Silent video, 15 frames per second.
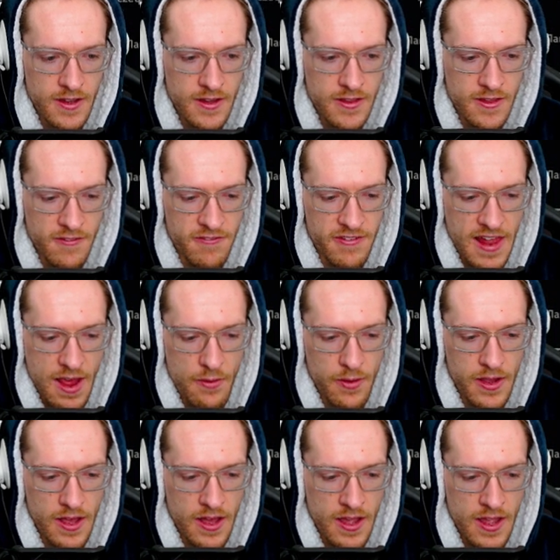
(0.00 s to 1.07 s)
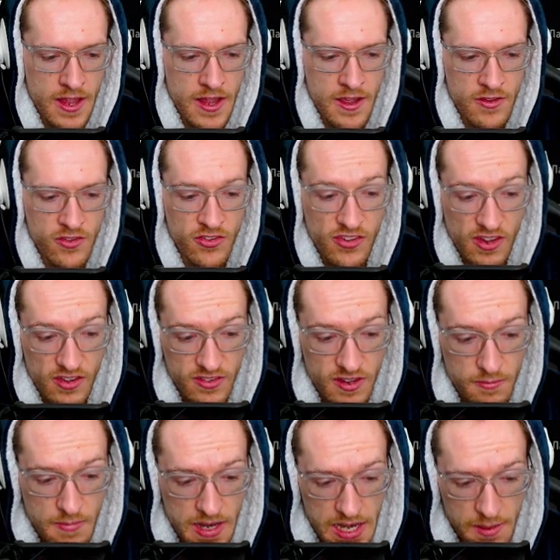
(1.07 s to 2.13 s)
The Flower Guy. 60
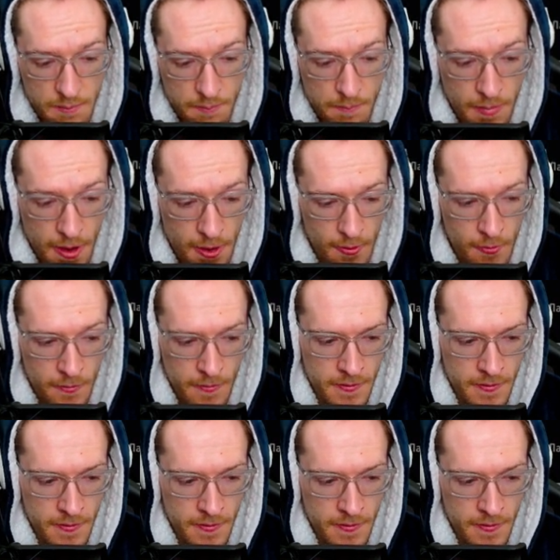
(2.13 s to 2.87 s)
million bolt.